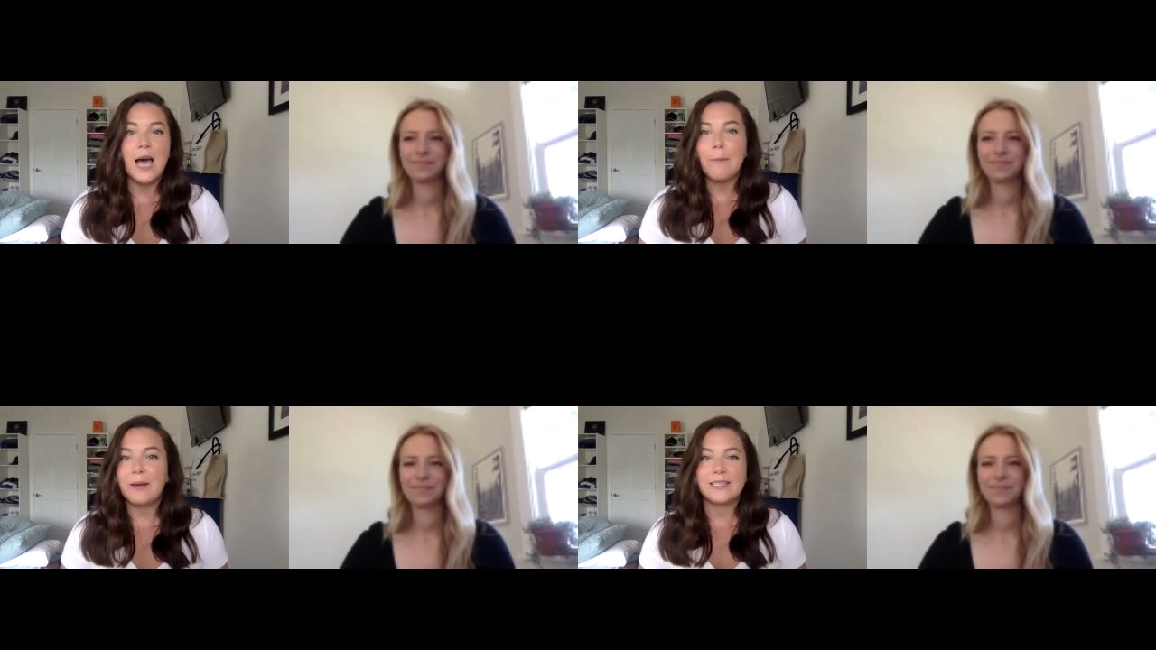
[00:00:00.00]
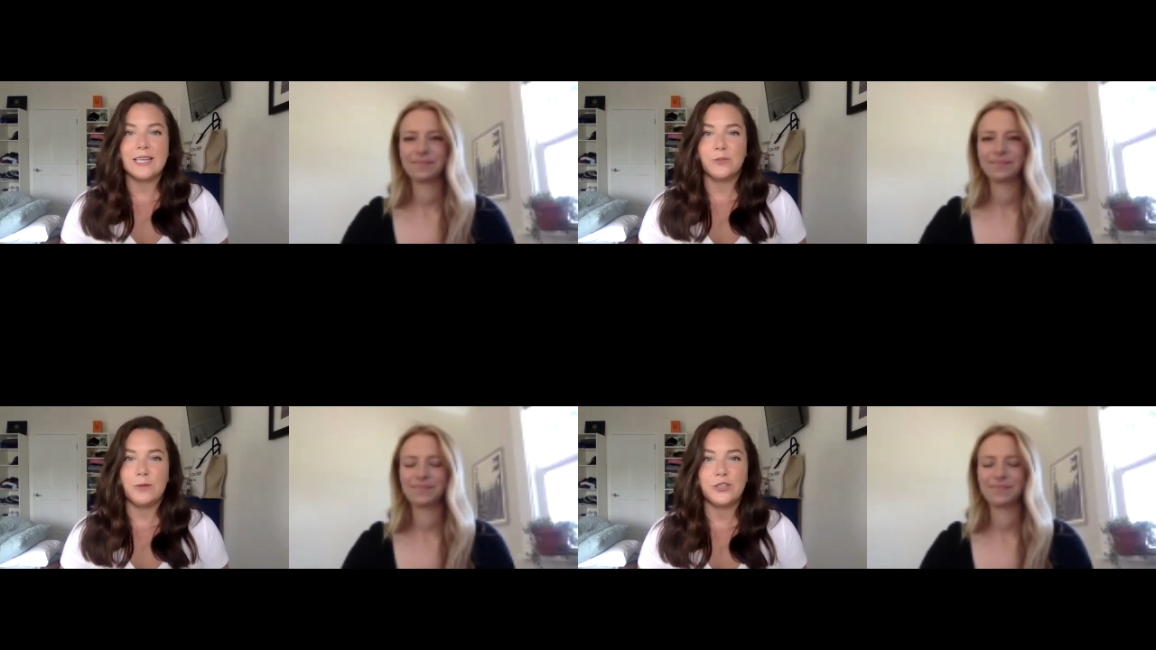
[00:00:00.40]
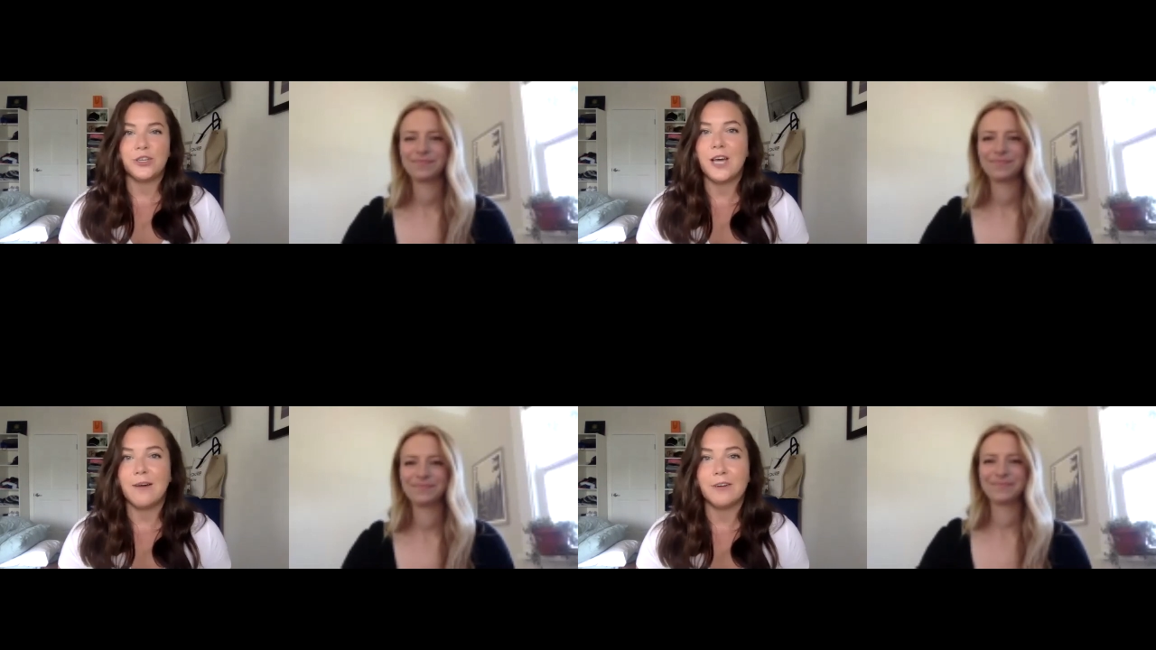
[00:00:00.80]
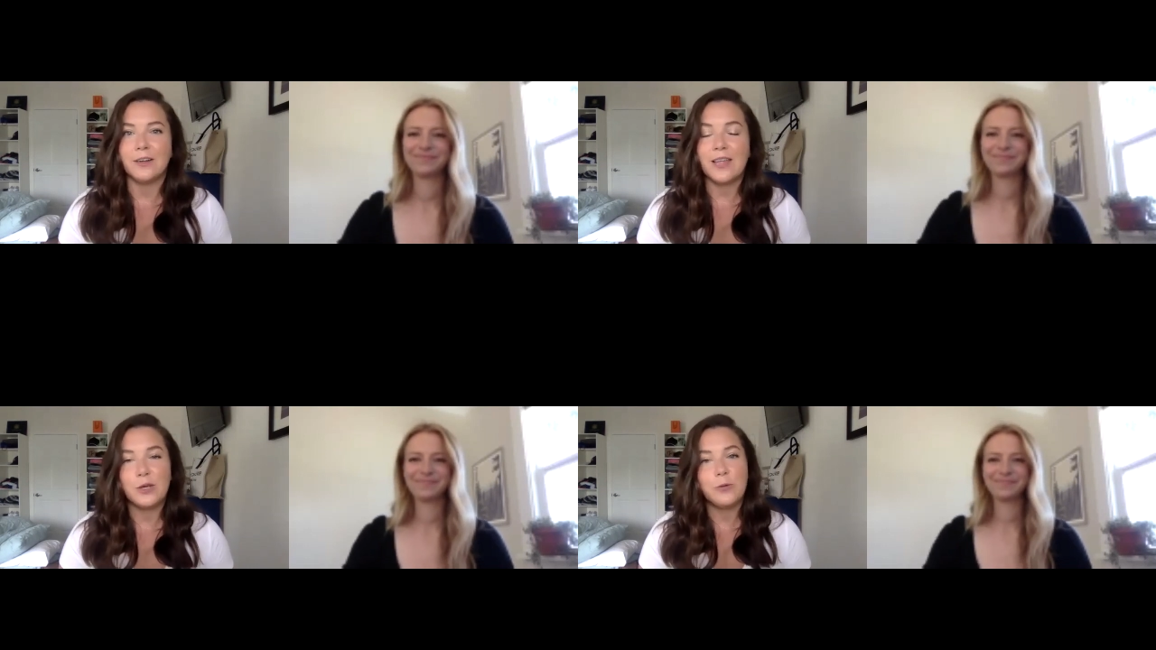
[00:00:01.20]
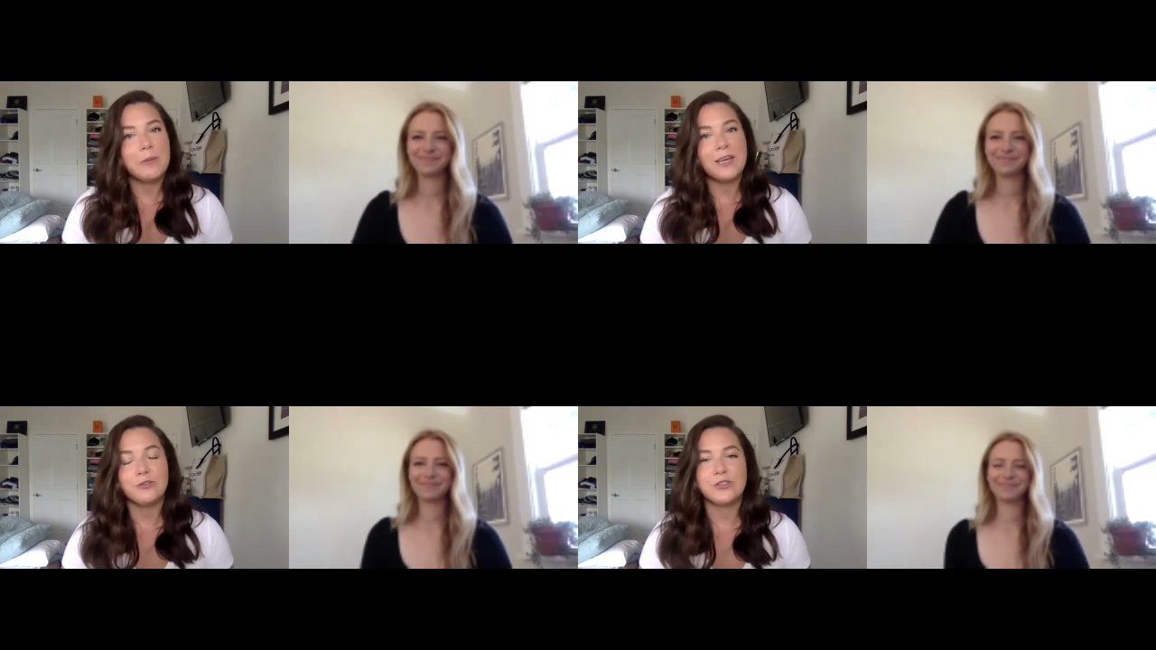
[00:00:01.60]
Speaker 1: topics that we should cover that you would
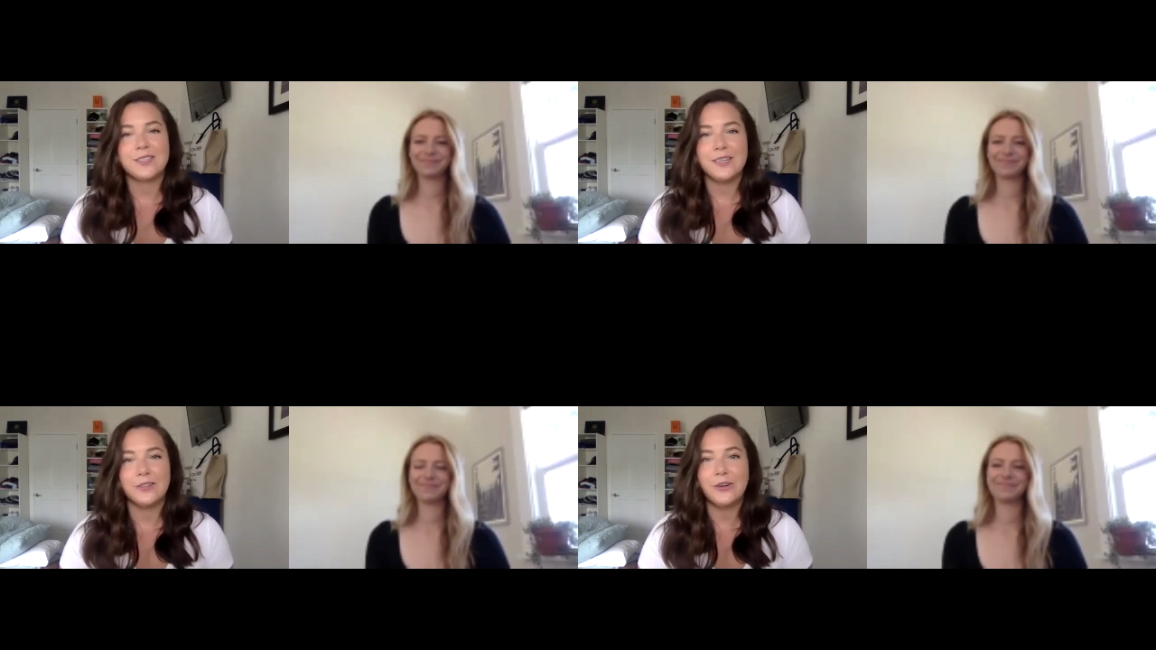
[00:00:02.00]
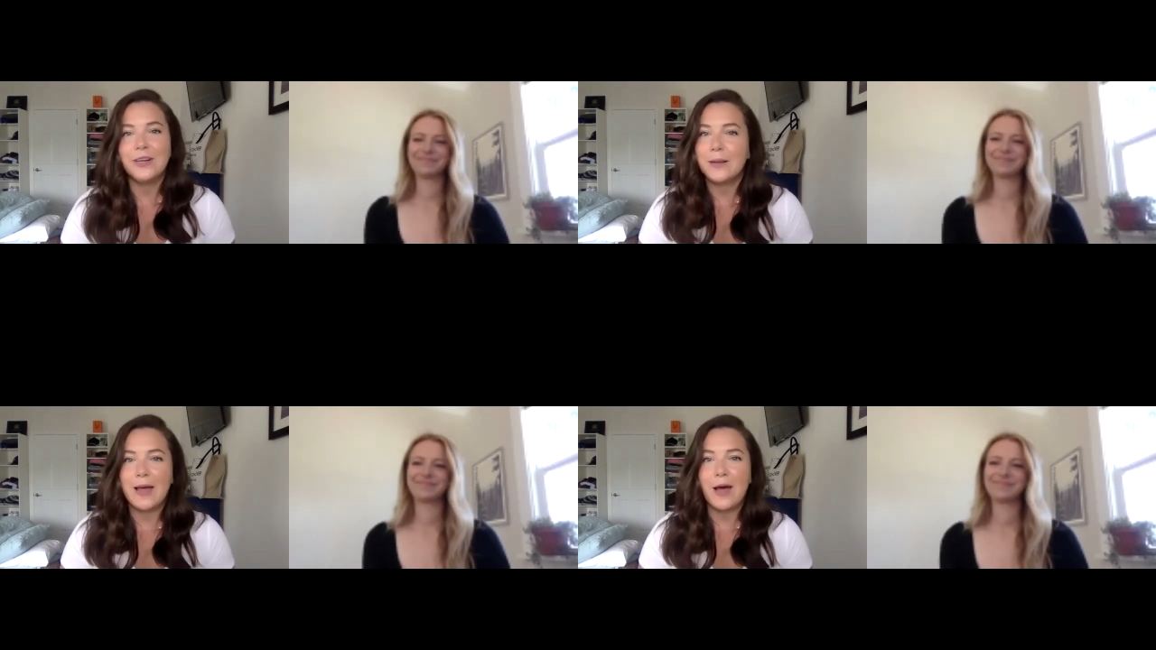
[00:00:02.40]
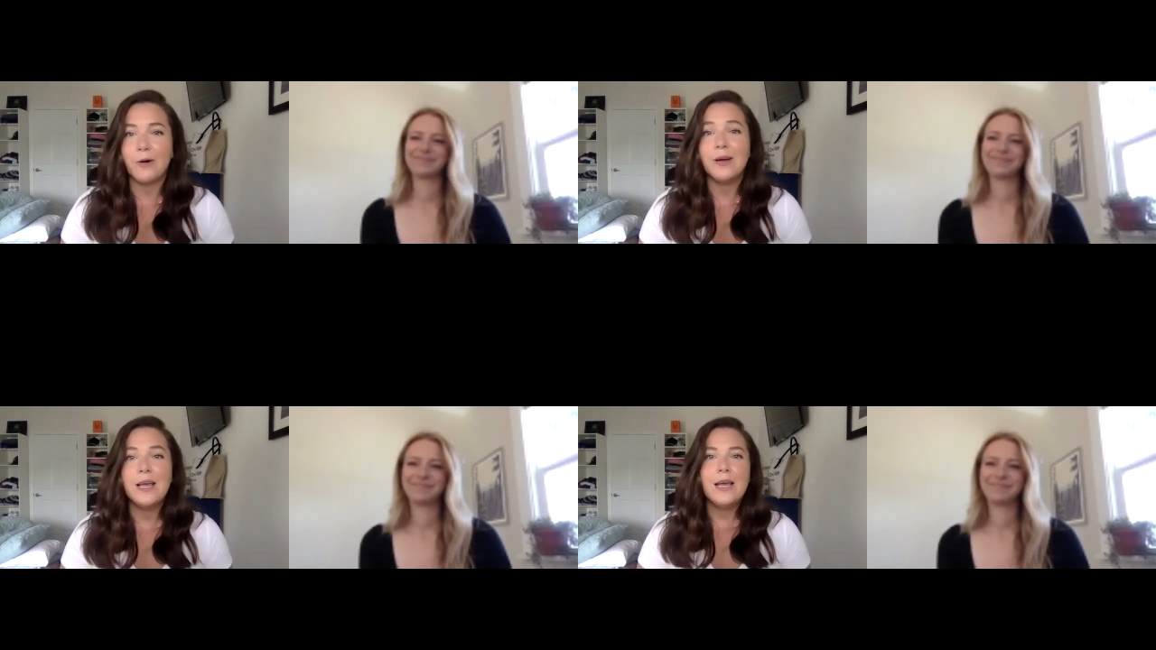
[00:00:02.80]
be interested in learning about,